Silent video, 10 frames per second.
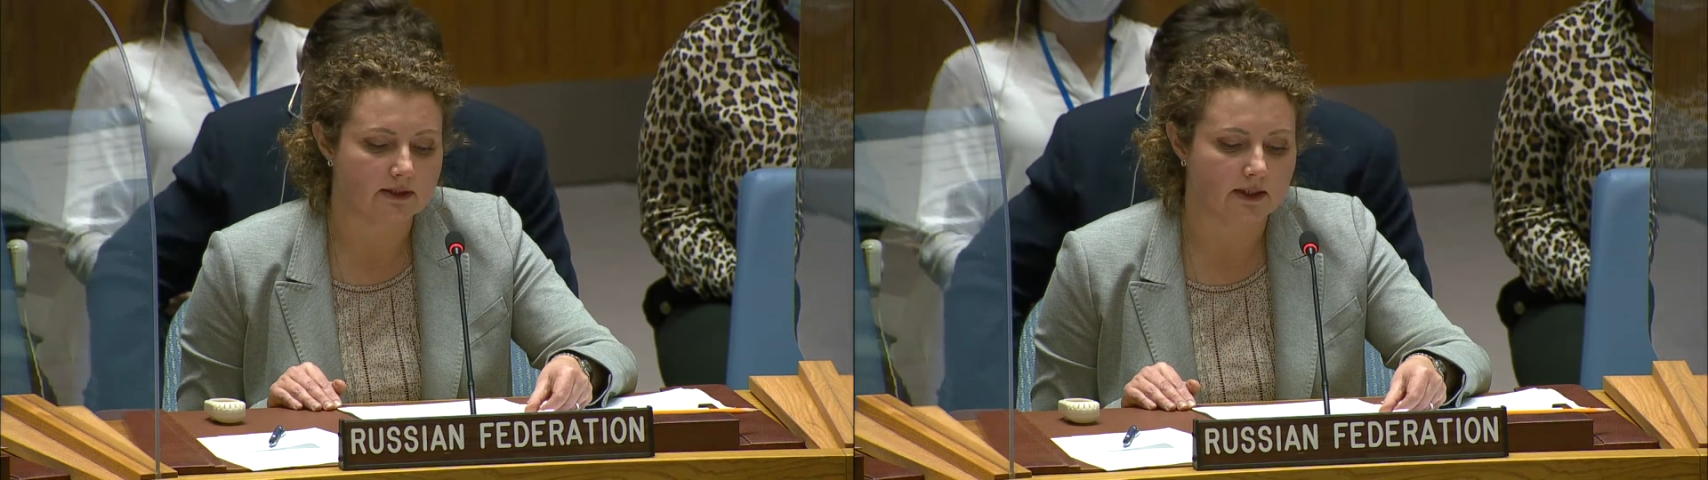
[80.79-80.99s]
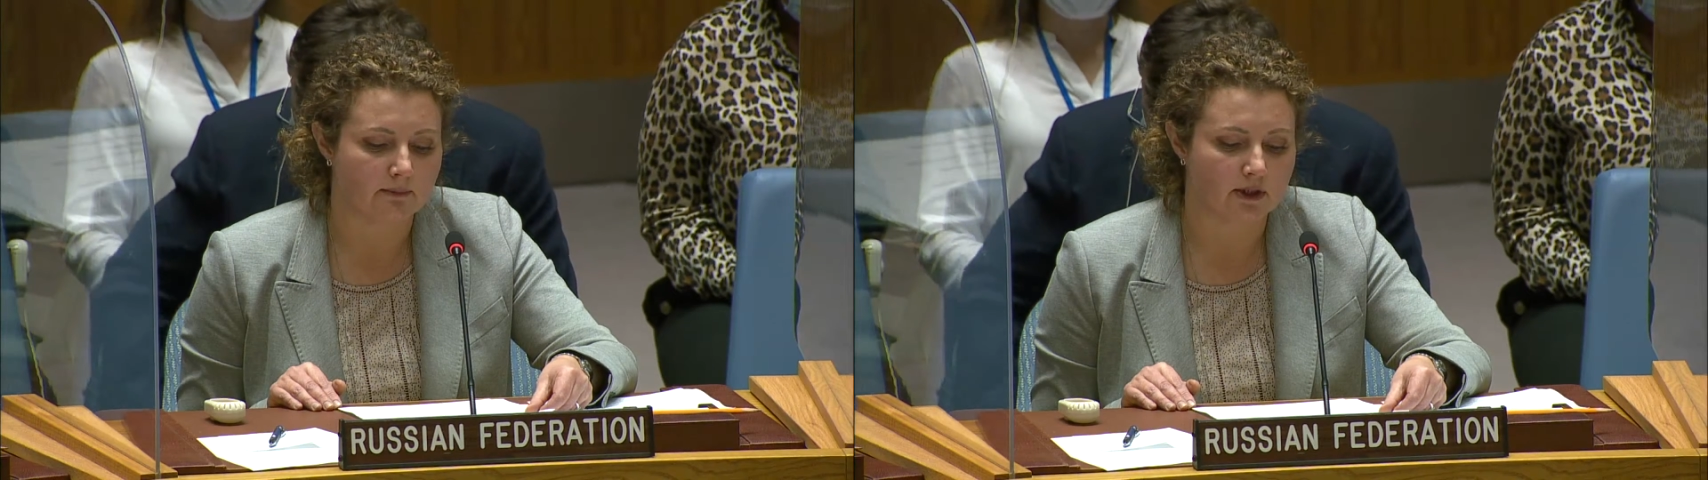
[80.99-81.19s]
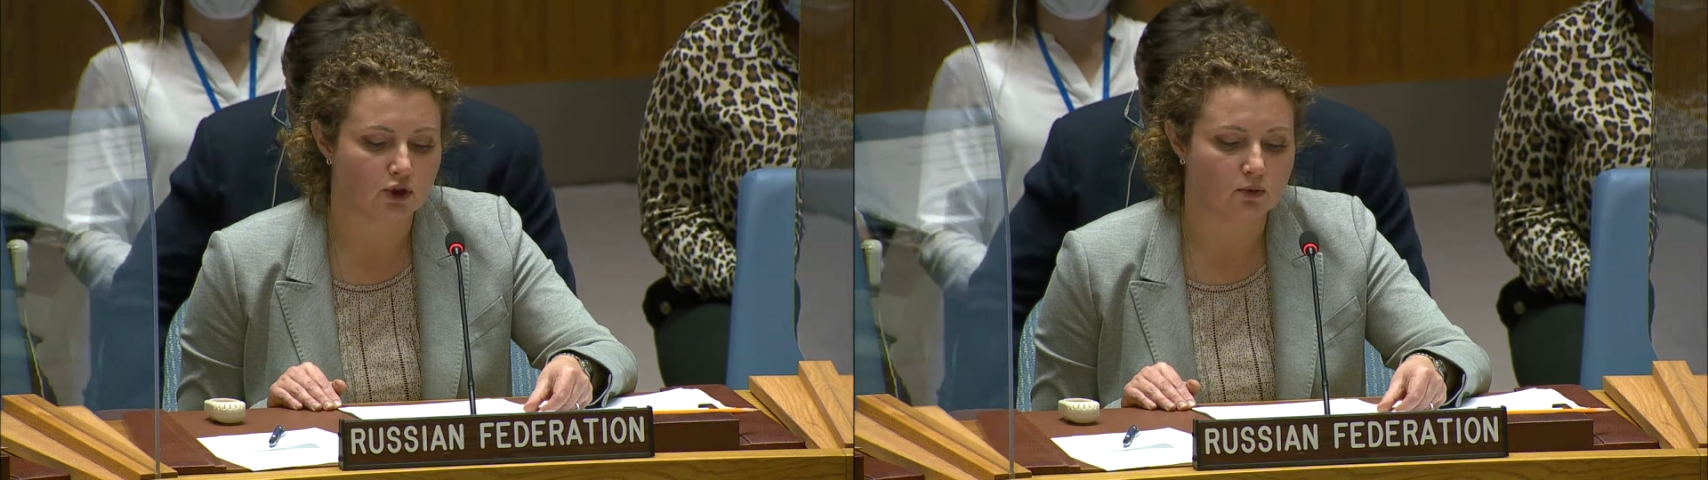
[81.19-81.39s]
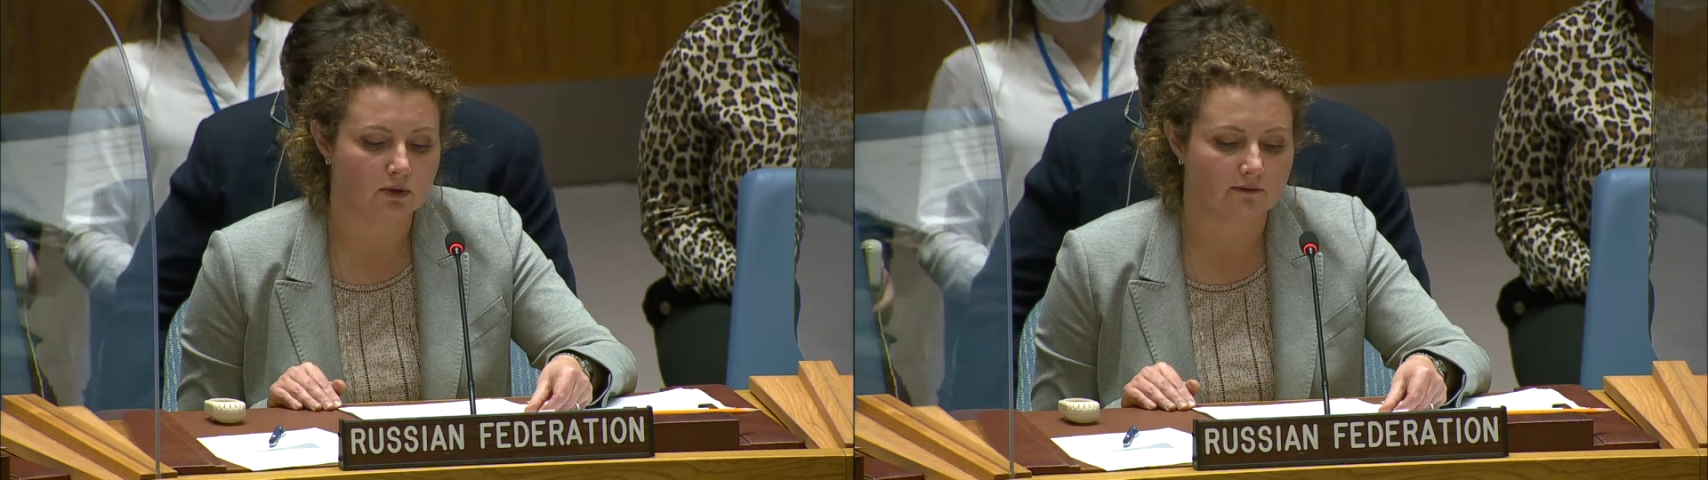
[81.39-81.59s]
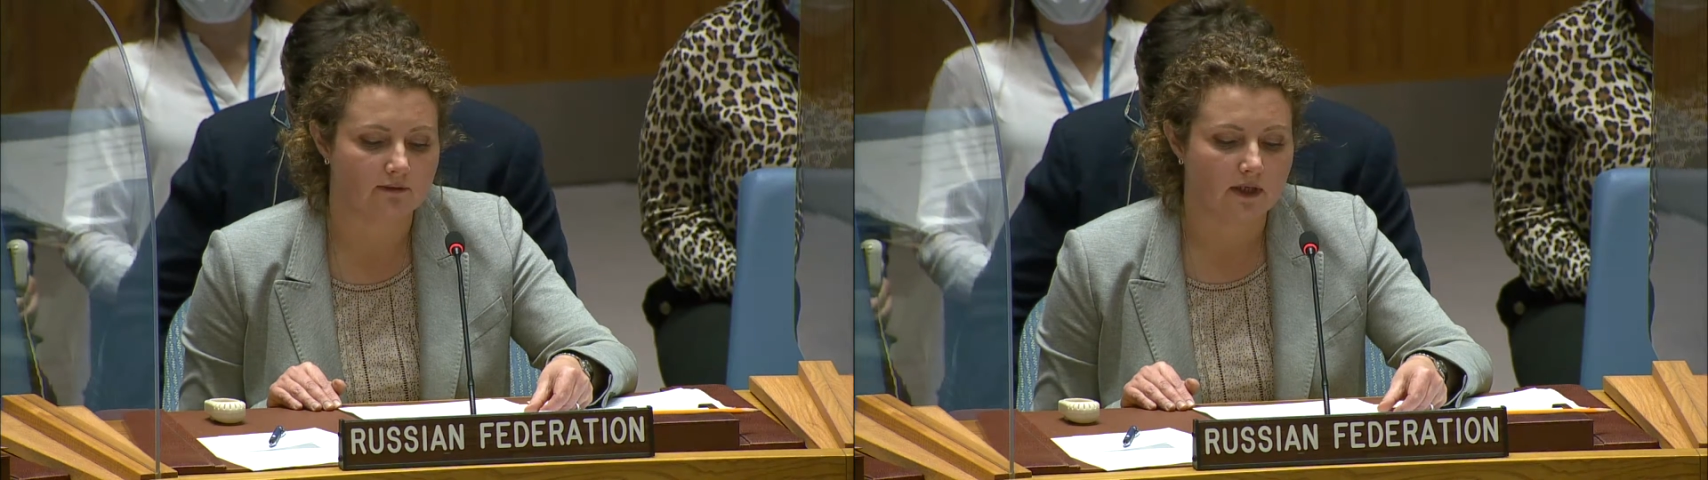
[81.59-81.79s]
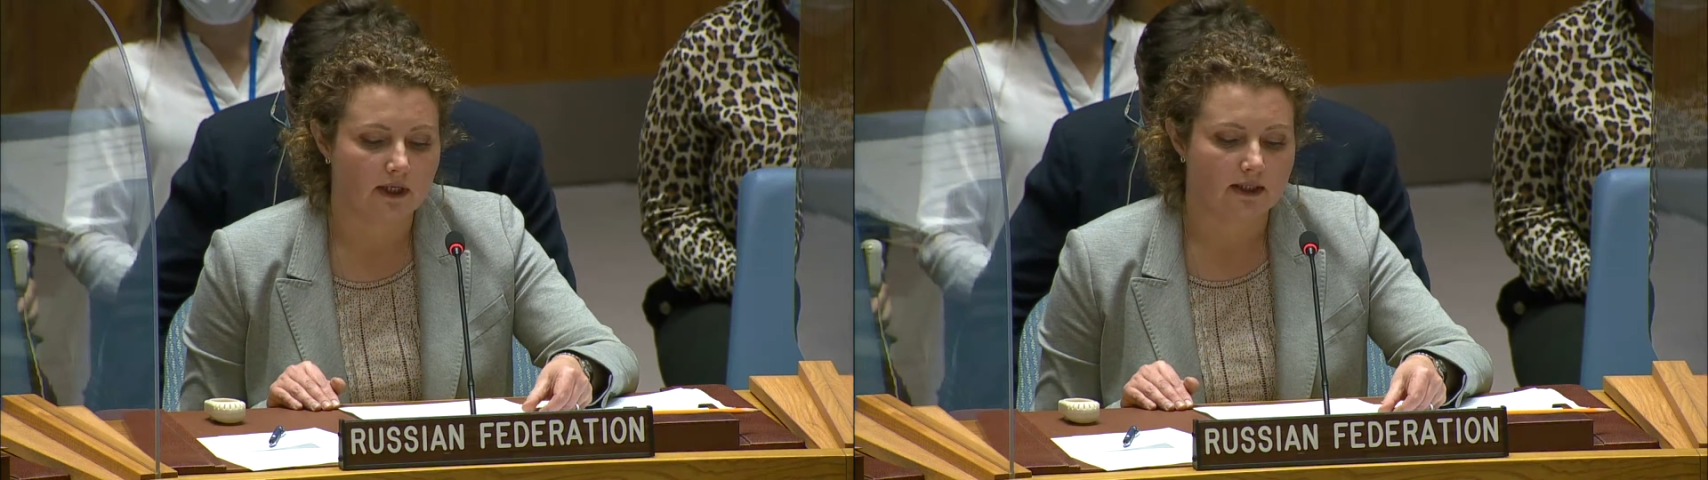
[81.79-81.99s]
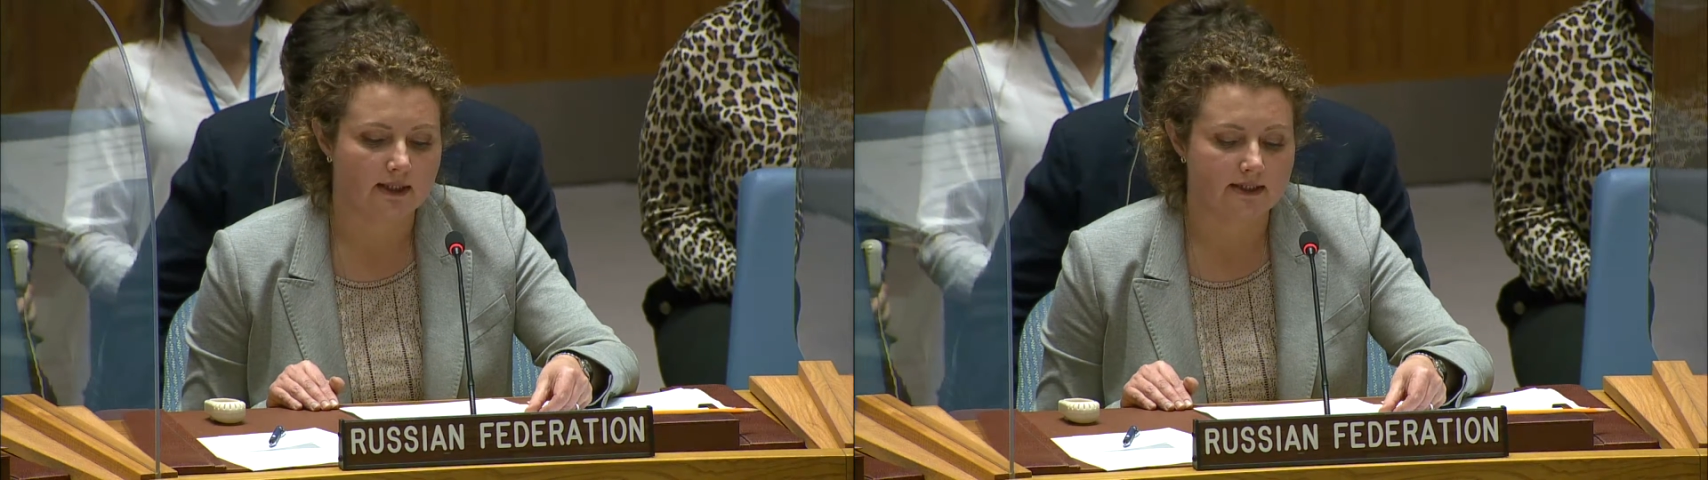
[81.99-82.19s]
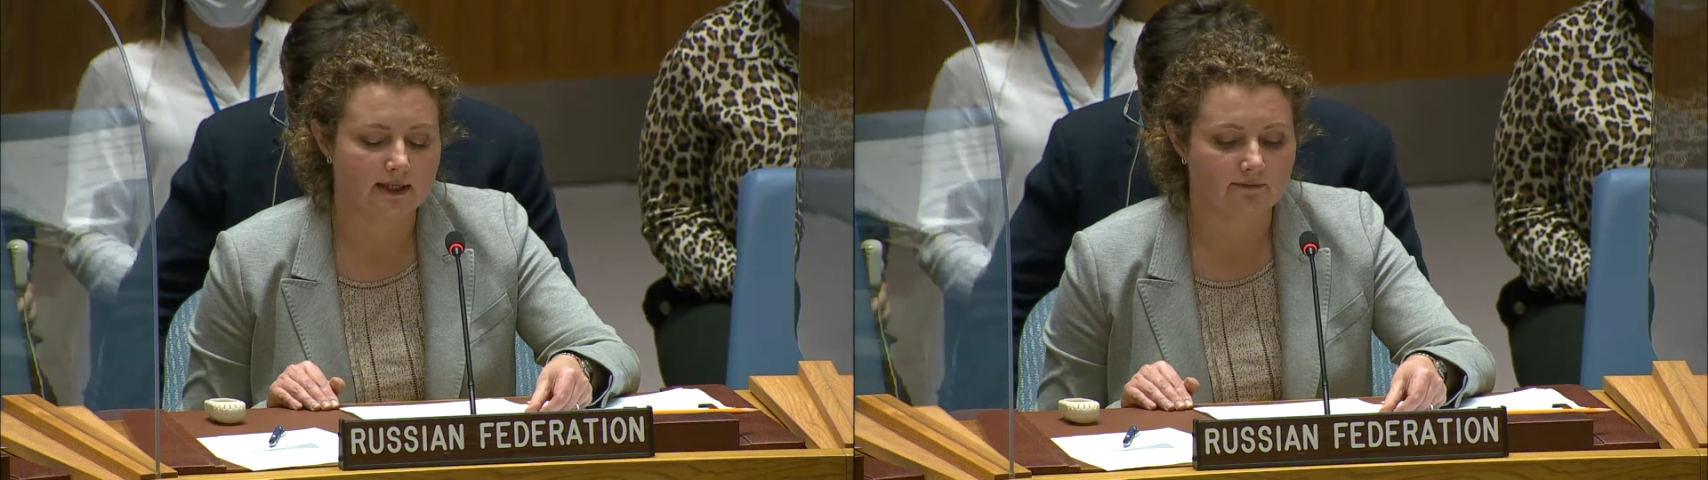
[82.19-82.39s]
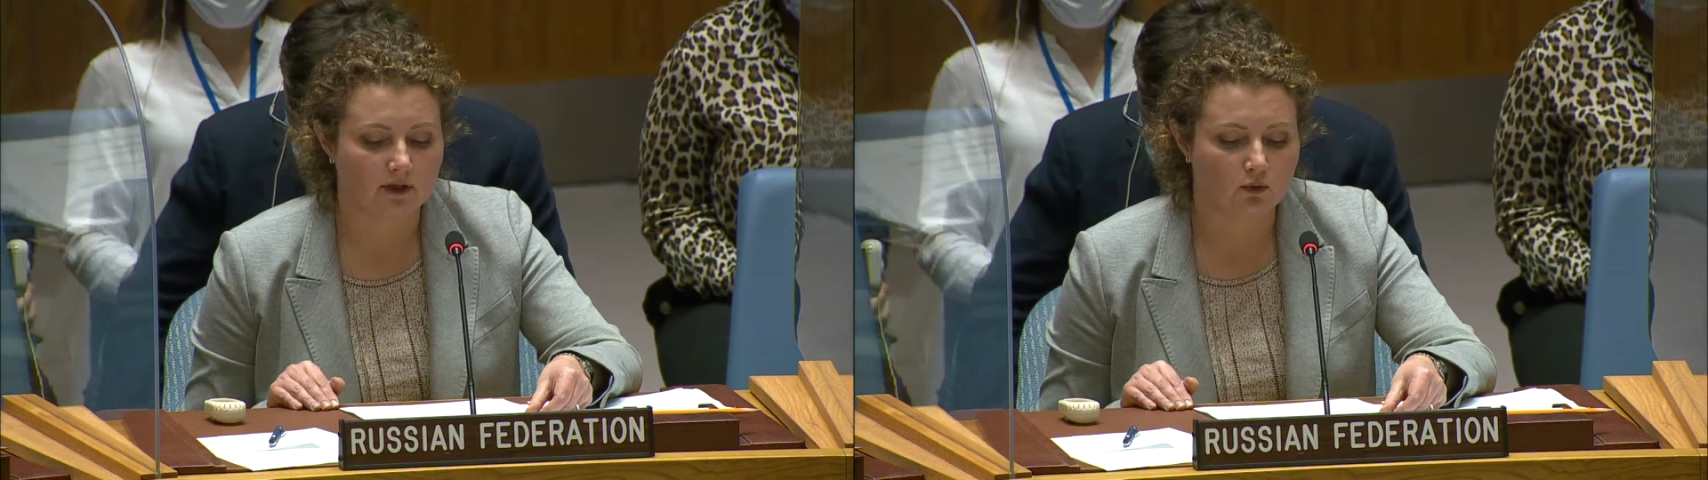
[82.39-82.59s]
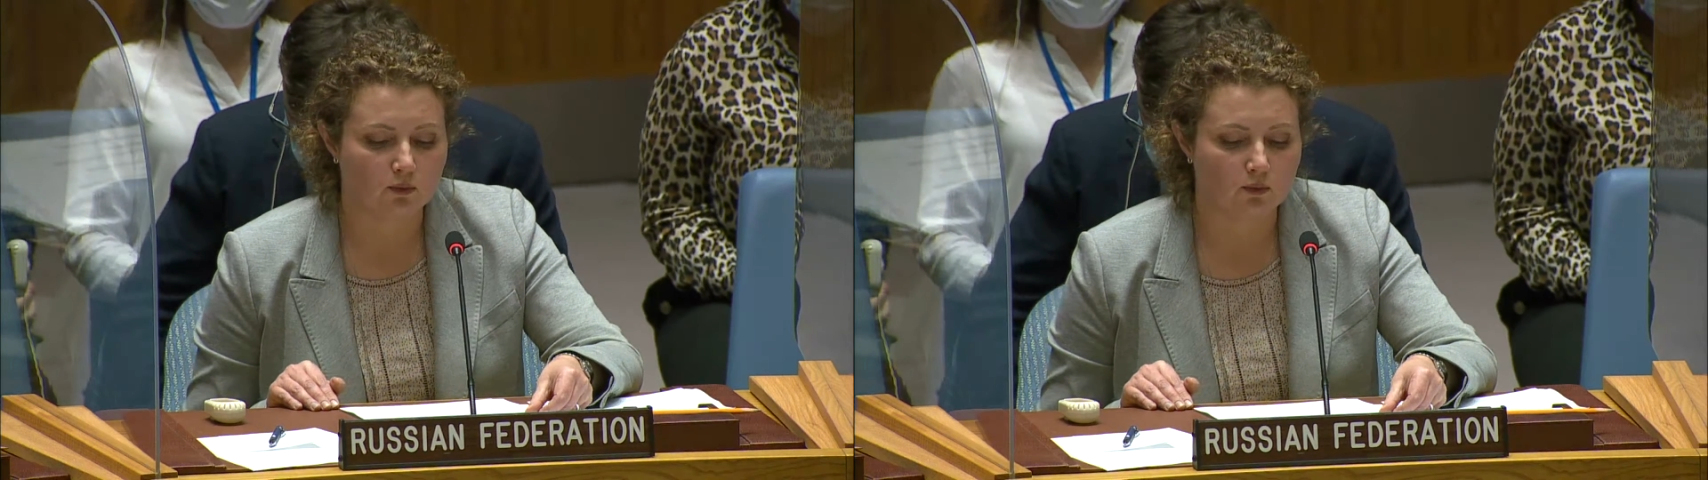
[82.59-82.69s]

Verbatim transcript: to cut off humanitarian